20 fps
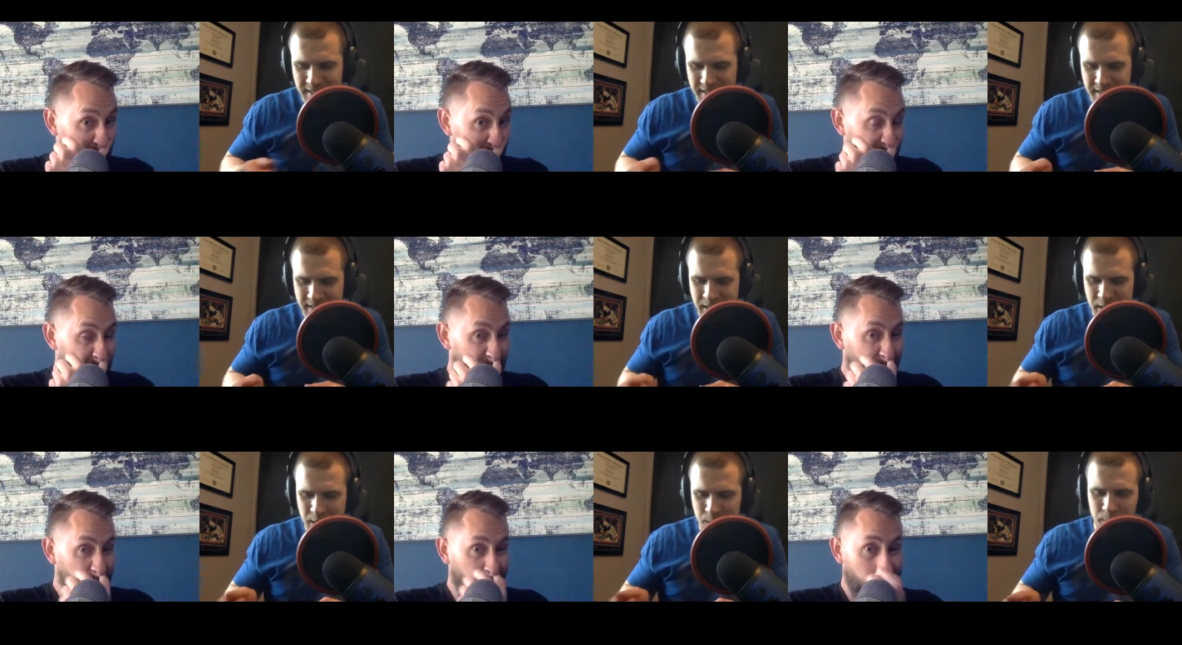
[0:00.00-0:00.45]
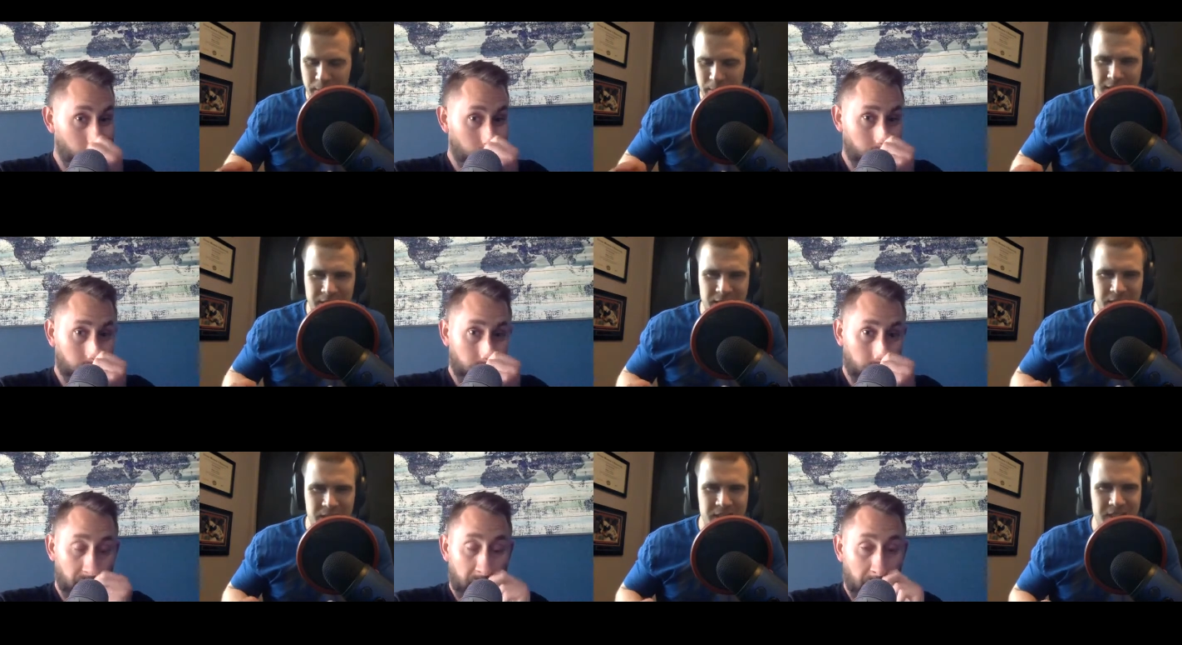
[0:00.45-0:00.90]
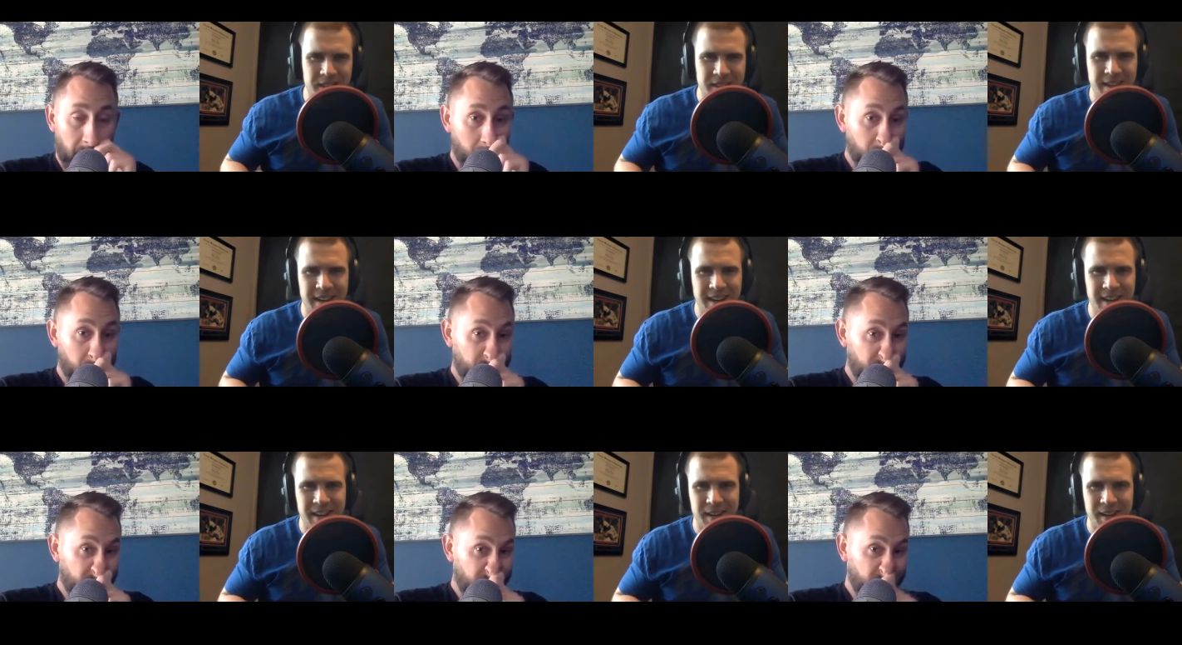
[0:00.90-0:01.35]
Speaker 1: his speech
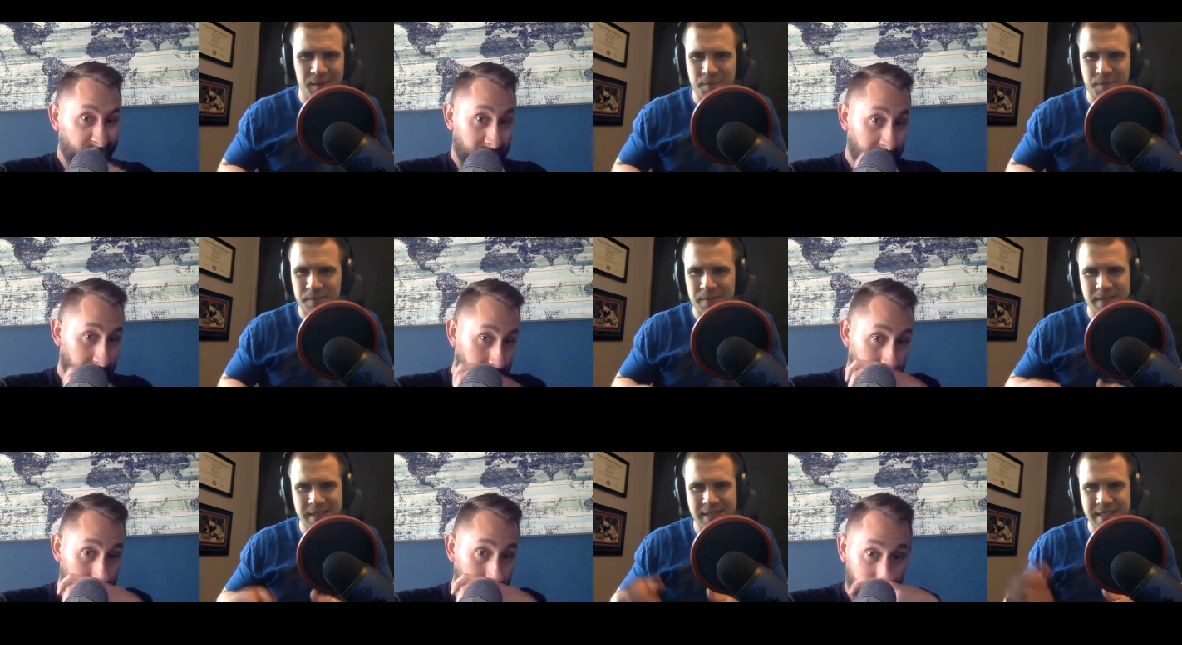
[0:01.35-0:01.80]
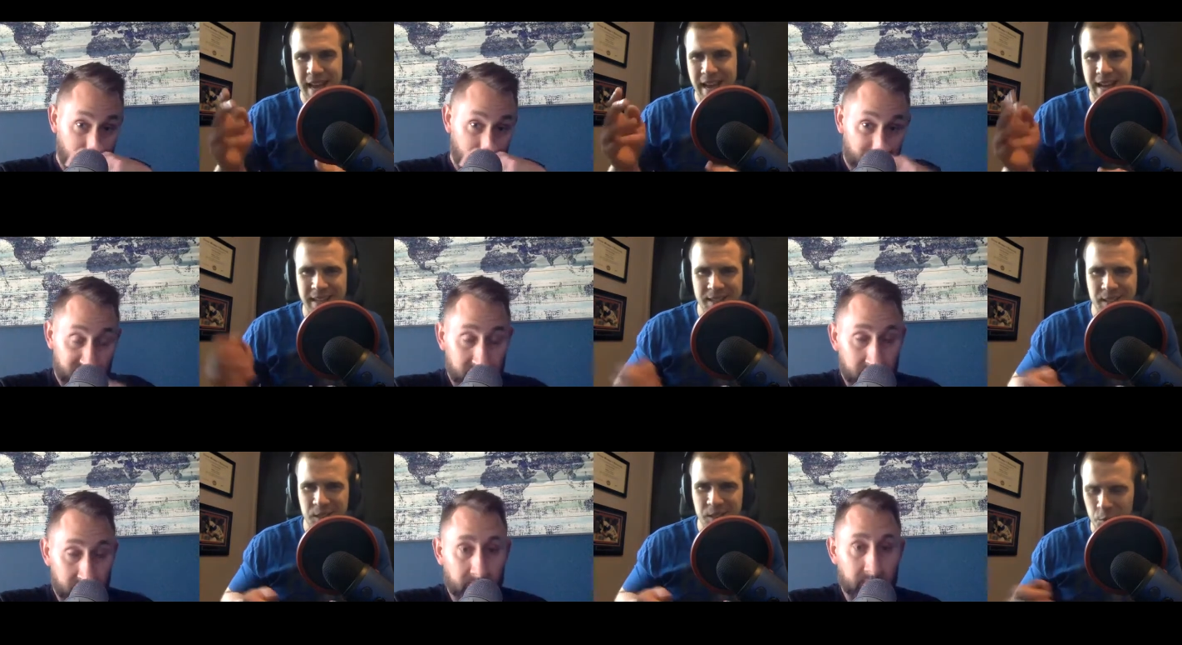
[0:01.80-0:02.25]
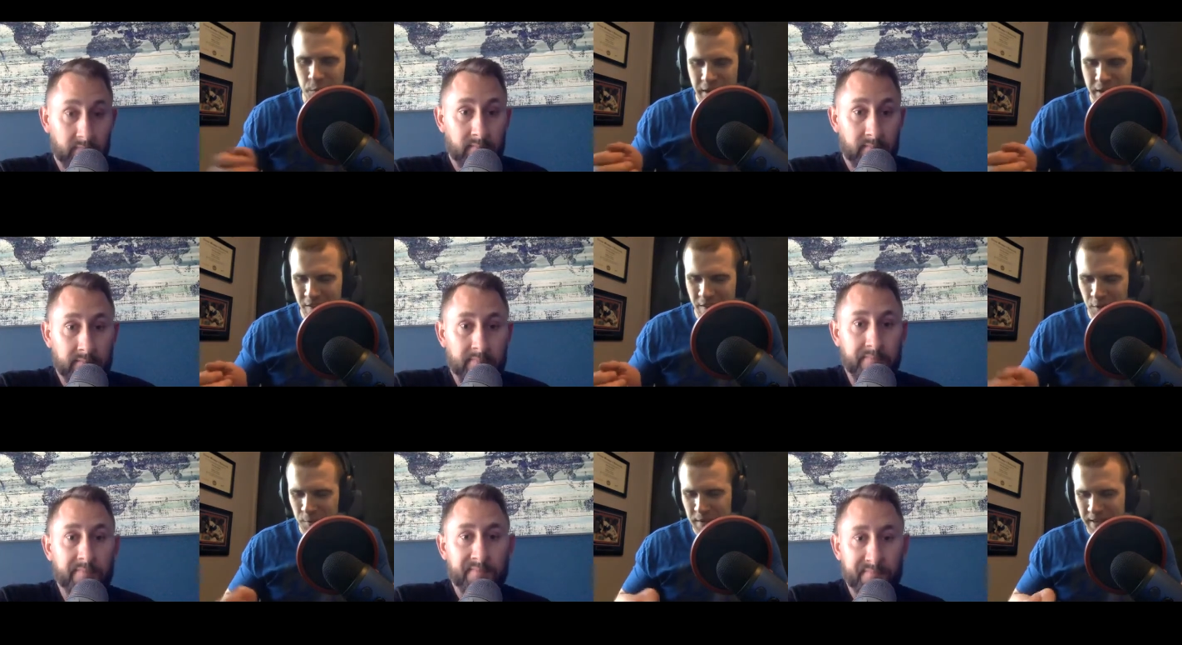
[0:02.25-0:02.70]
um, test or
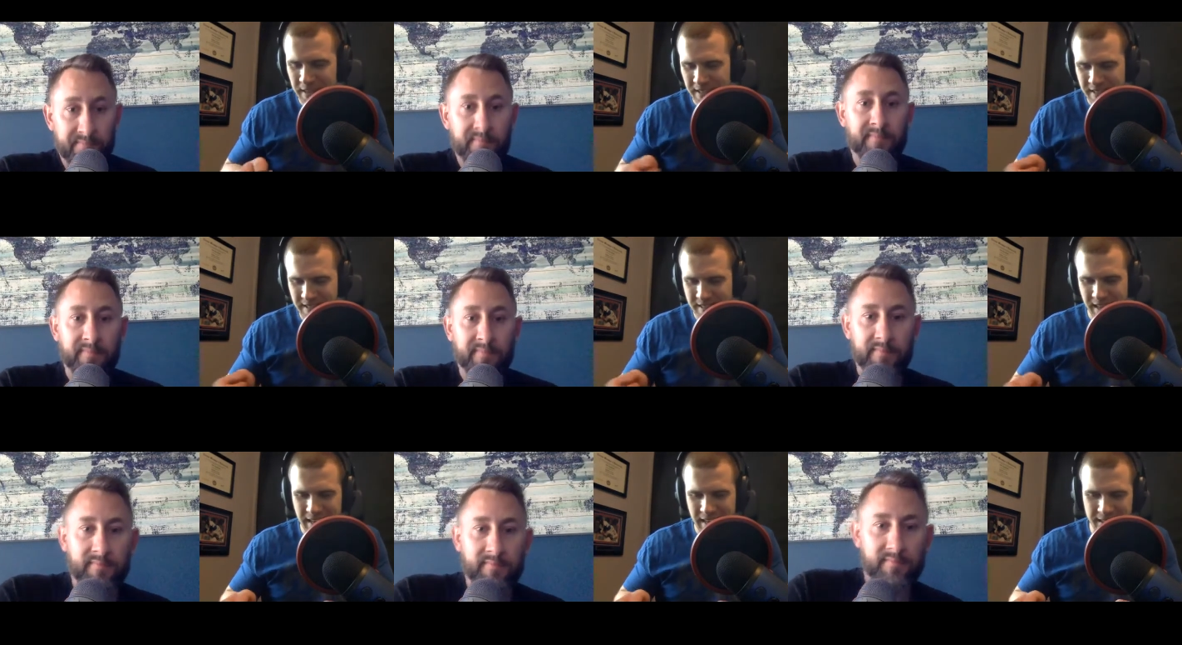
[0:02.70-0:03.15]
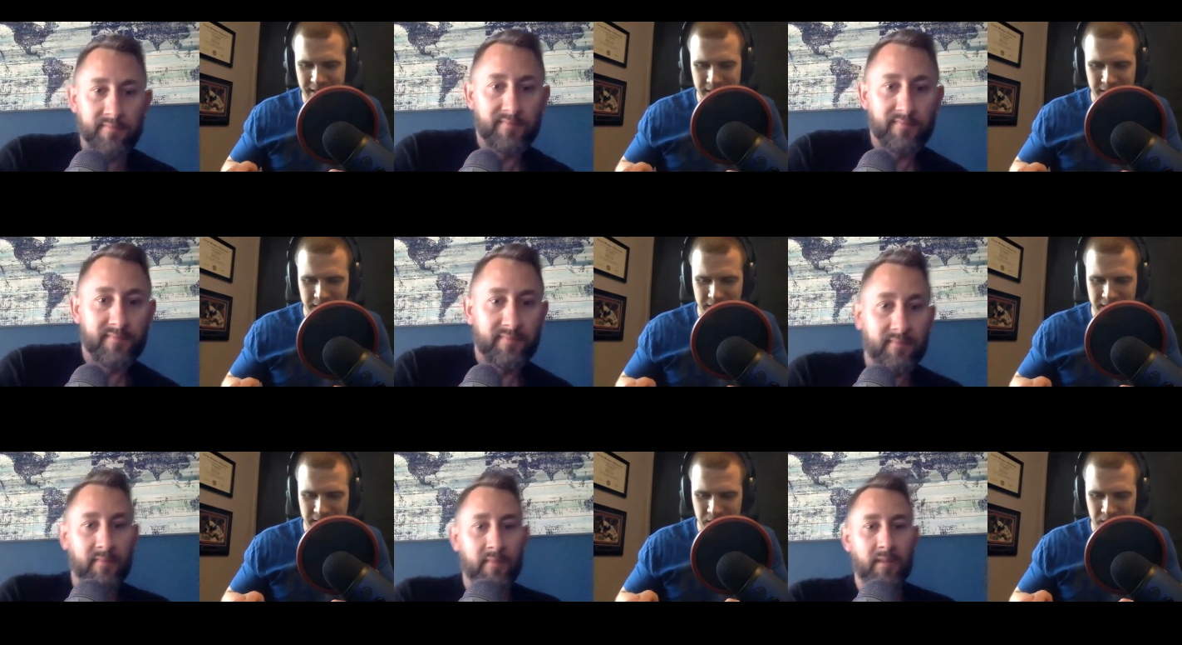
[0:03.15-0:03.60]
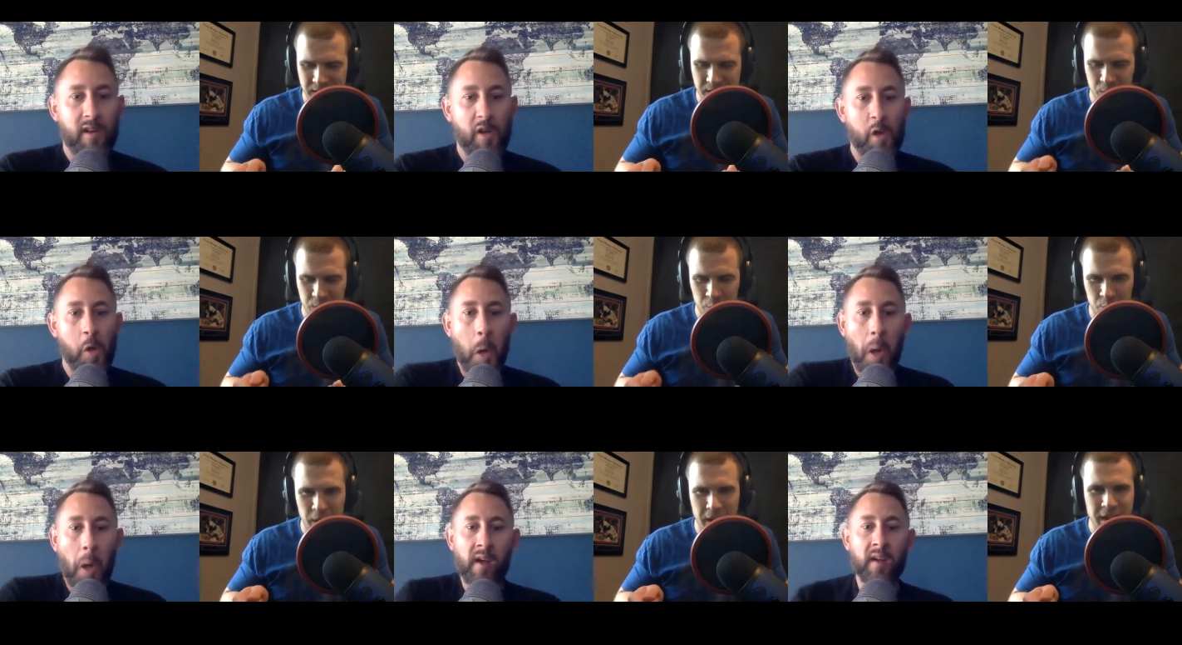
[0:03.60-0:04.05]
whatever, because I literally just
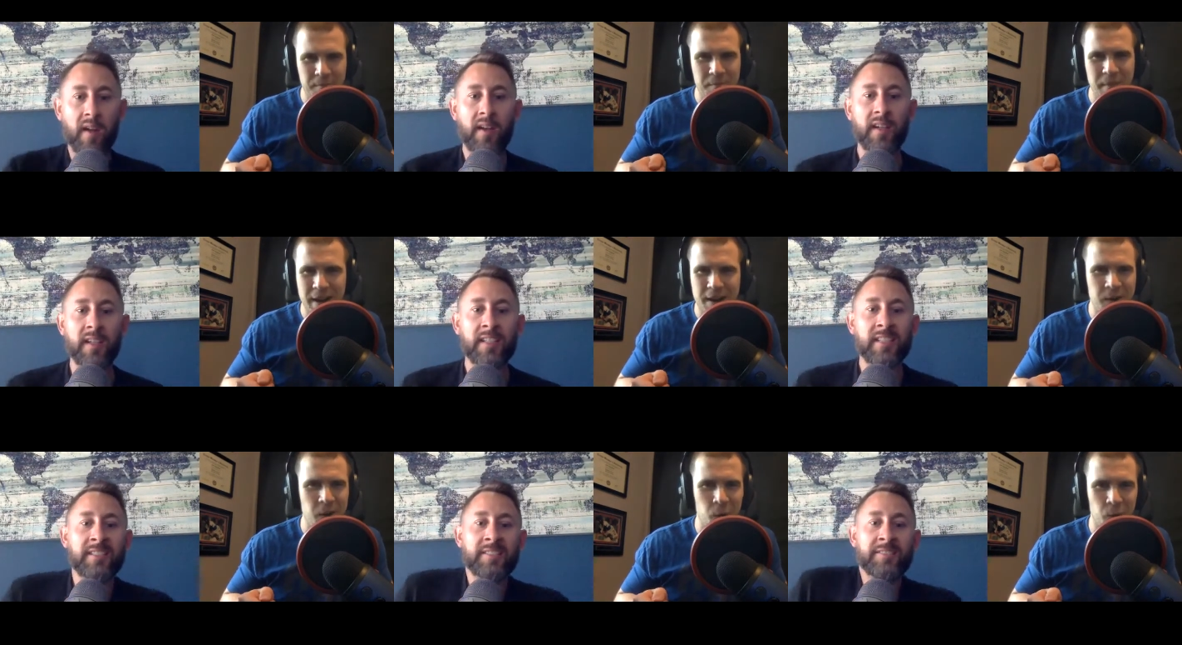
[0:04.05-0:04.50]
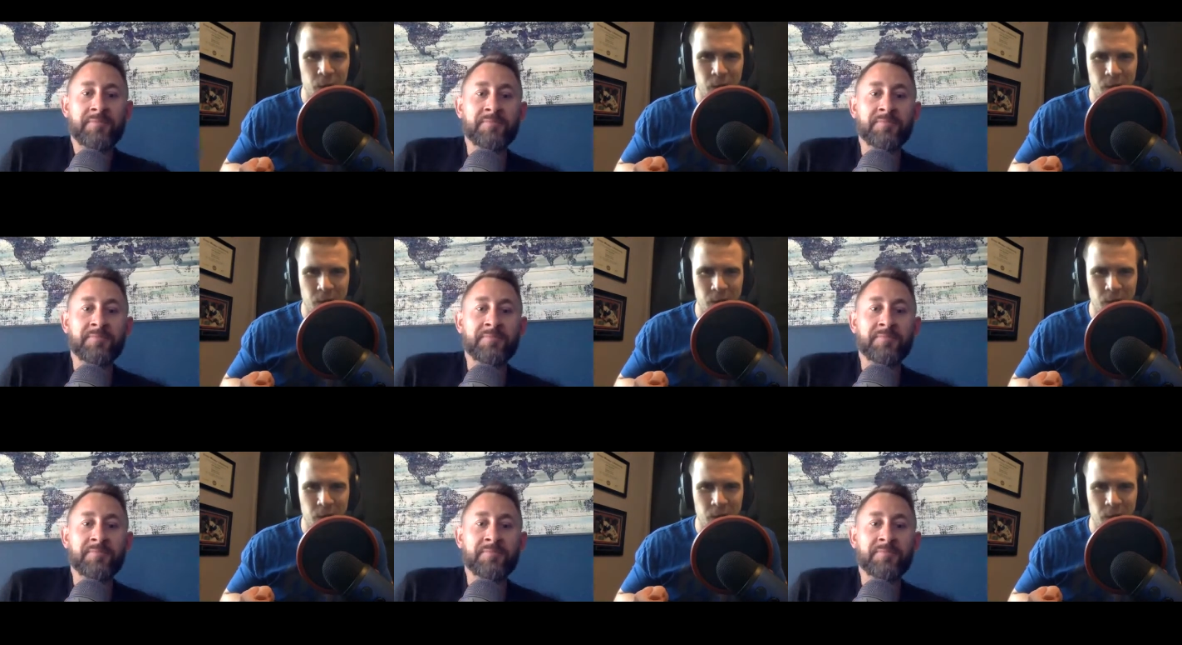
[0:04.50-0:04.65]
read my note